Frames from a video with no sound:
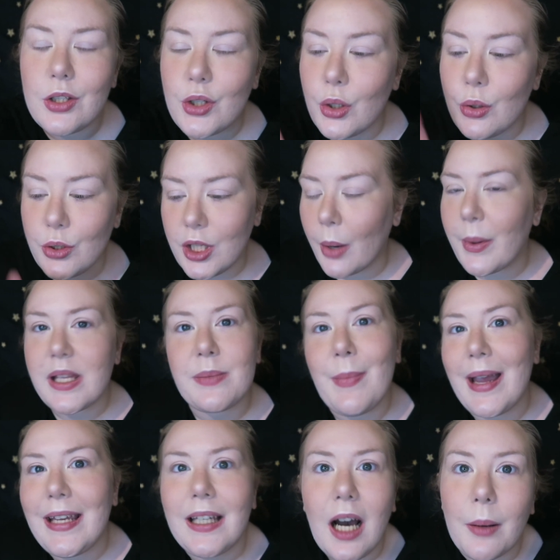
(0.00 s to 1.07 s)
do so. It's
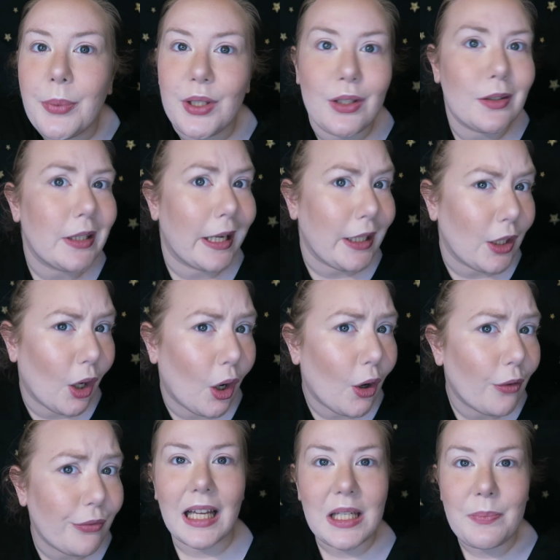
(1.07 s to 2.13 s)
makeup, you can take it
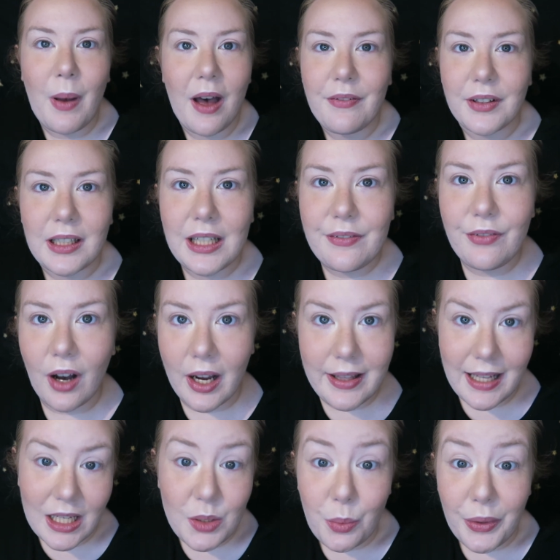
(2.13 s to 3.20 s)
off, that's perfectly fine,
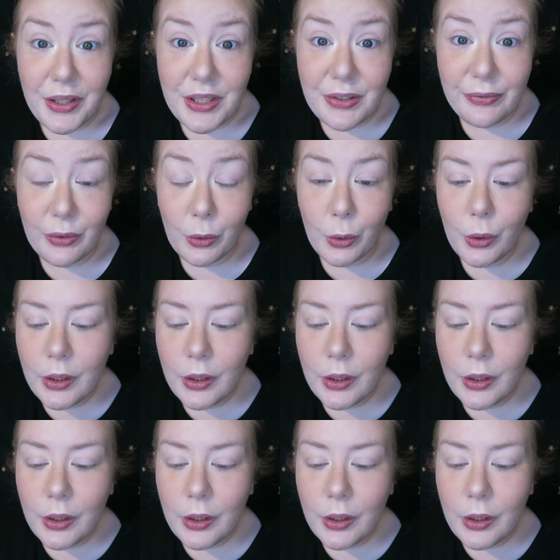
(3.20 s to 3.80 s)
that's what it's for.